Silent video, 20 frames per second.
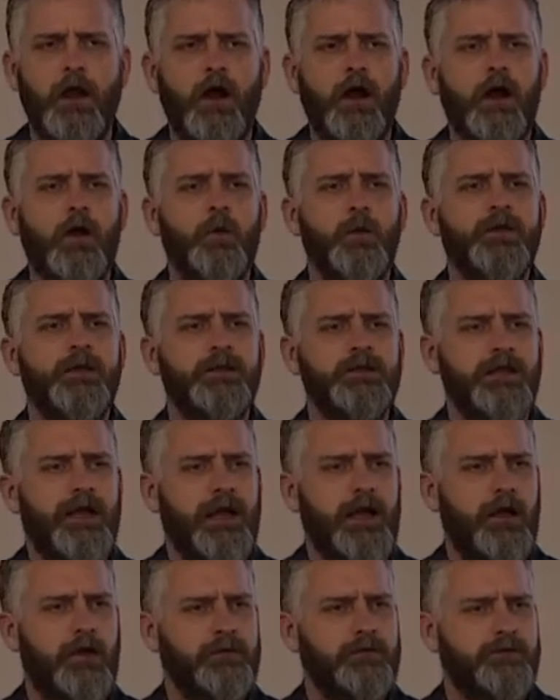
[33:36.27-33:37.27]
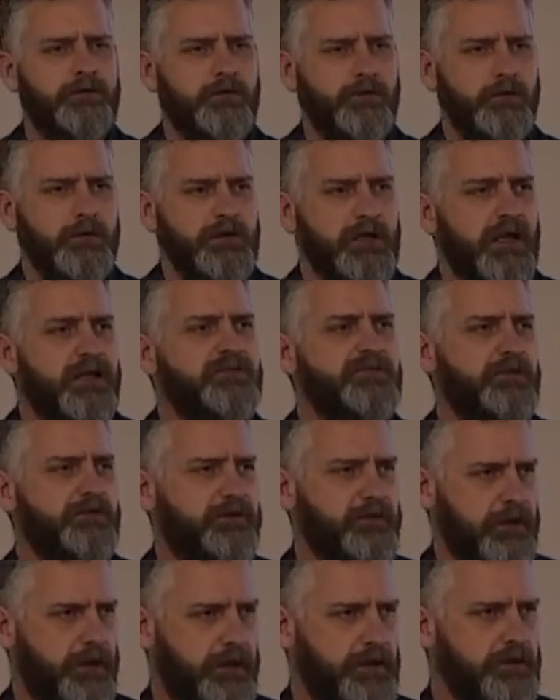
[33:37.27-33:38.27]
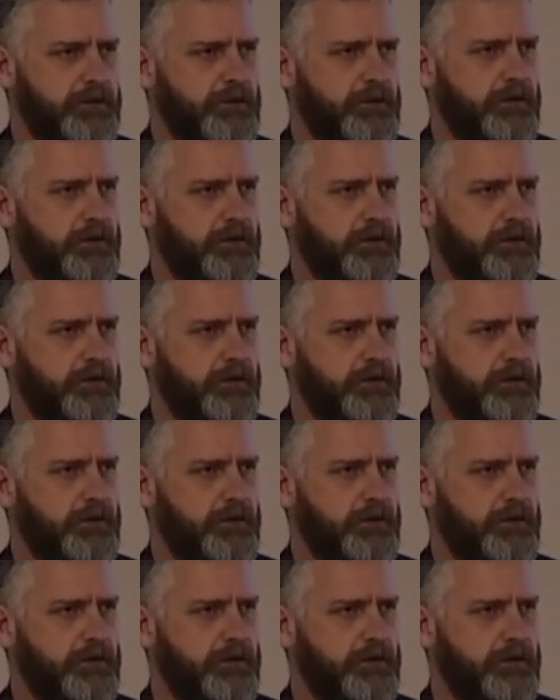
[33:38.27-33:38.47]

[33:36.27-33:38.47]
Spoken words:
Are we allowed to legislate